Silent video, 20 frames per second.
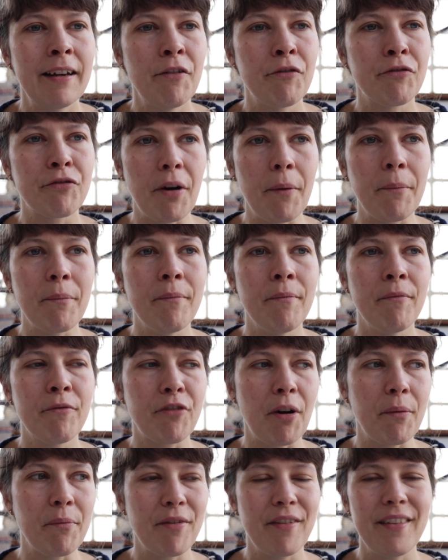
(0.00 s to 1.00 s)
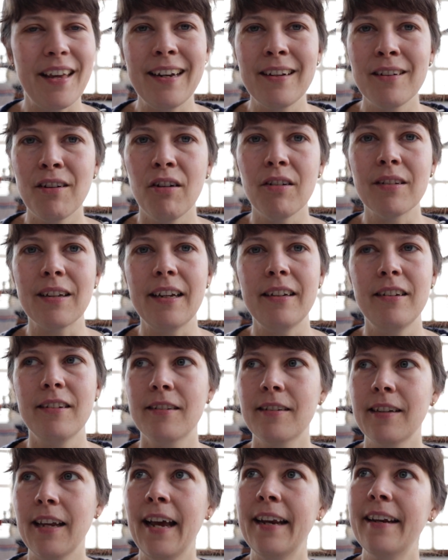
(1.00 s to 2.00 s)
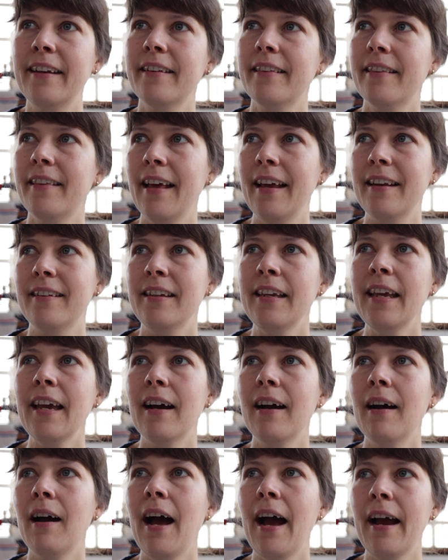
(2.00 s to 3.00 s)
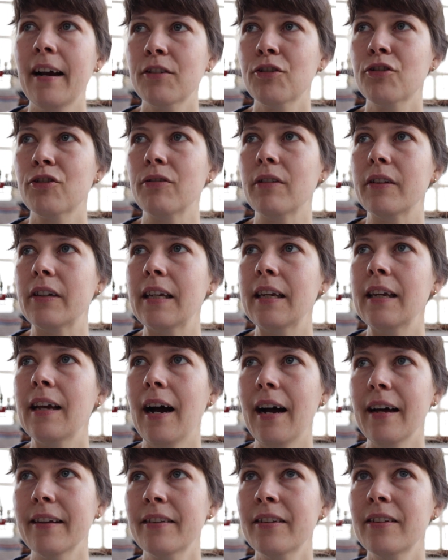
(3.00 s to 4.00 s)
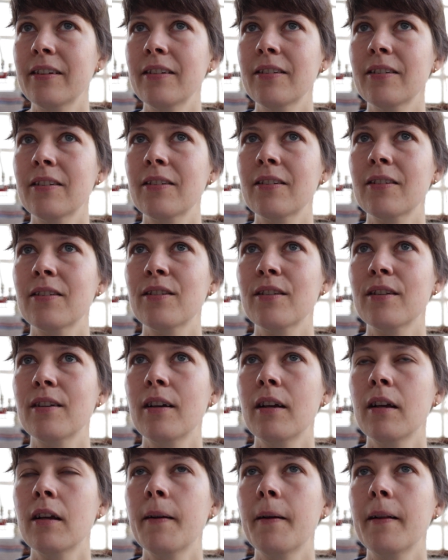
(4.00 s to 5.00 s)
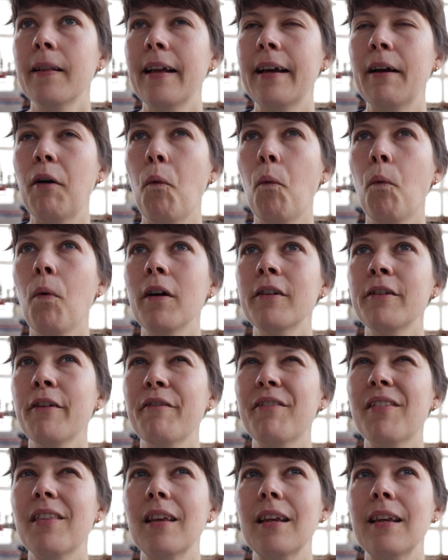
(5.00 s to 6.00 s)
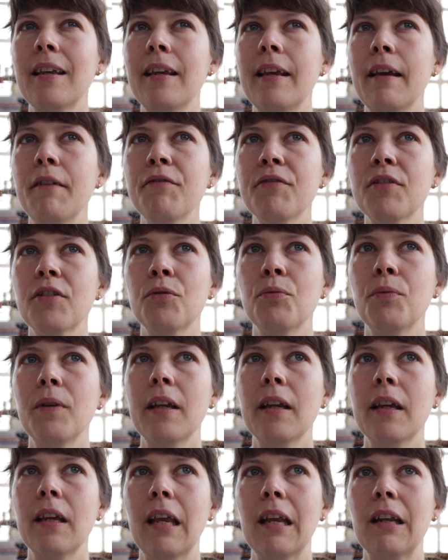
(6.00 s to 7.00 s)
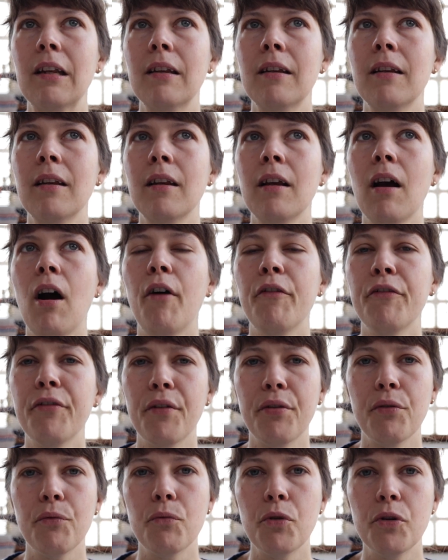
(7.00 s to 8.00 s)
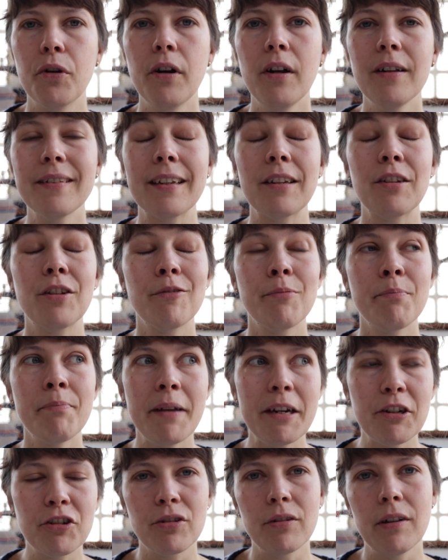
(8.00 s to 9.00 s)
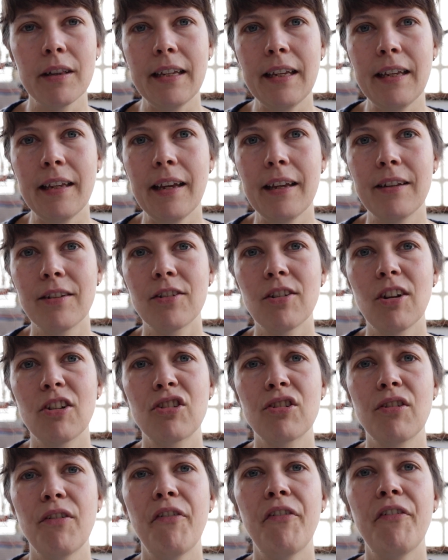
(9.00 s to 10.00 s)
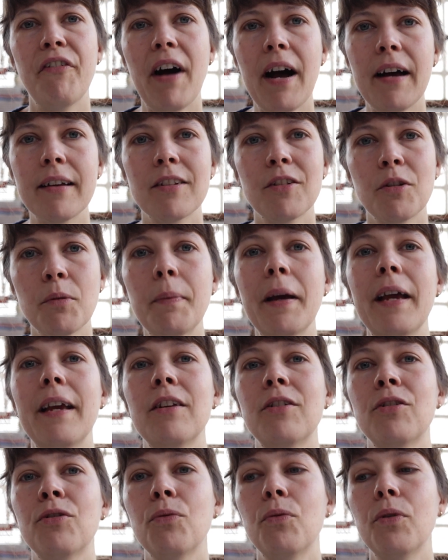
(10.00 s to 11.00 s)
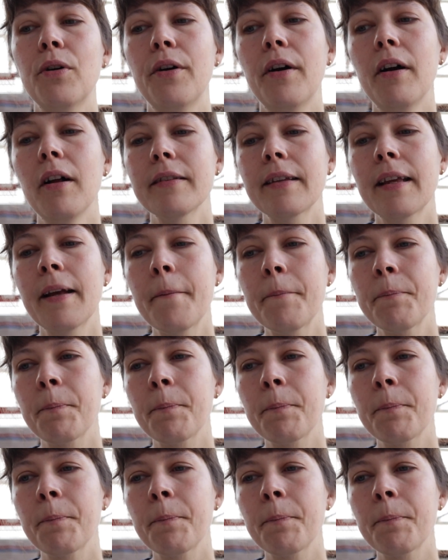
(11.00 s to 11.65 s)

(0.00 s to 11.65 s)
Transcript: from then on, I decided that, yeah, actually, artists, like, one of the gifts we can offer the world, especially in such a fast-paced world,